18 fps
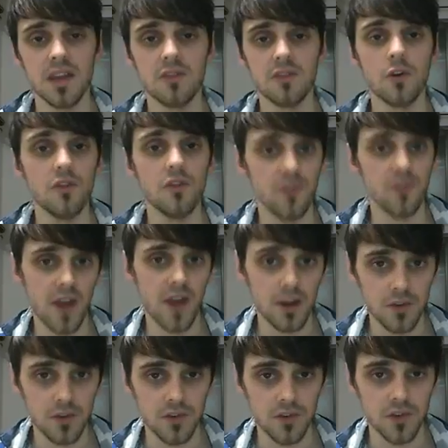they've got
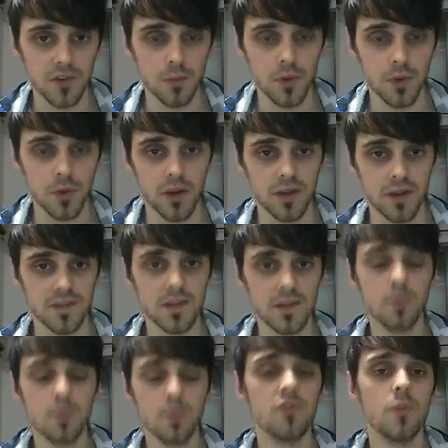thousands to put in.
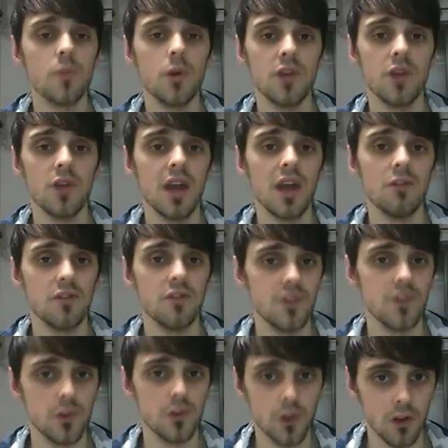Some of them only have a
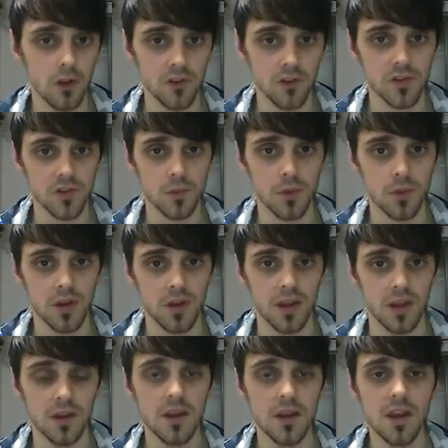few dollars to put
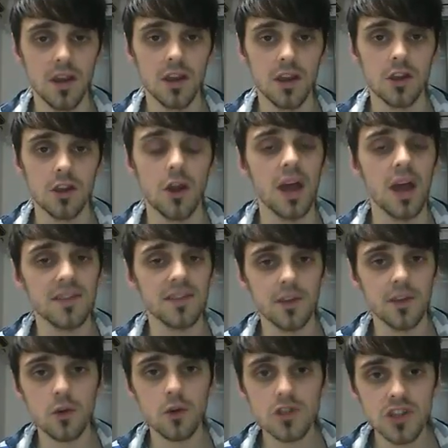in.
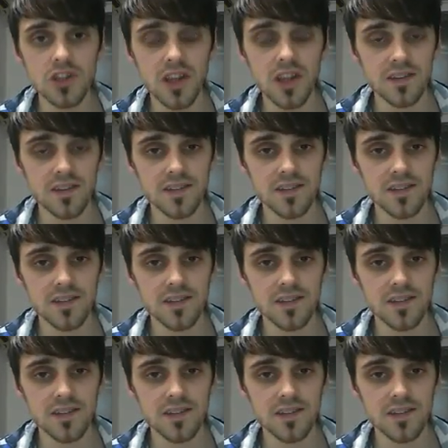As long as you get